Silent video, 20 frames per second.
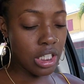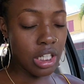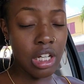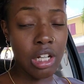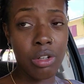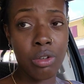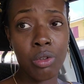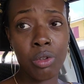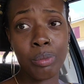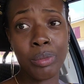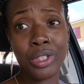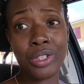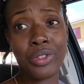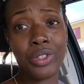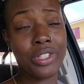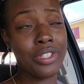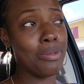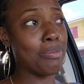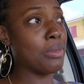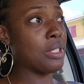I gotta go home and
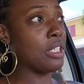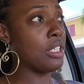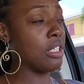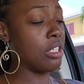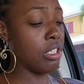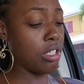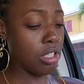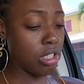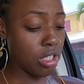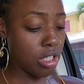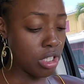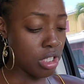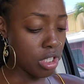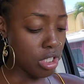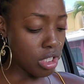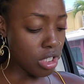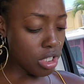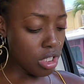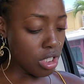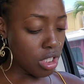drink some tea
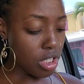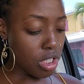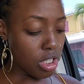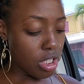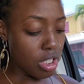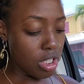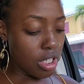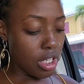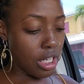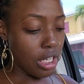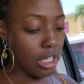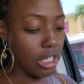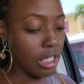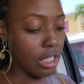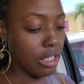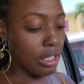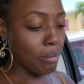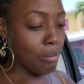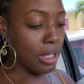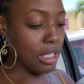and
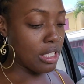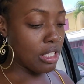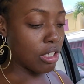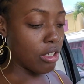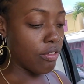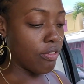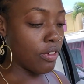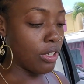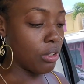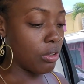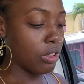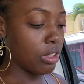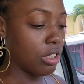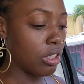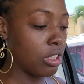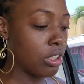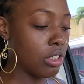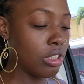clean myself out.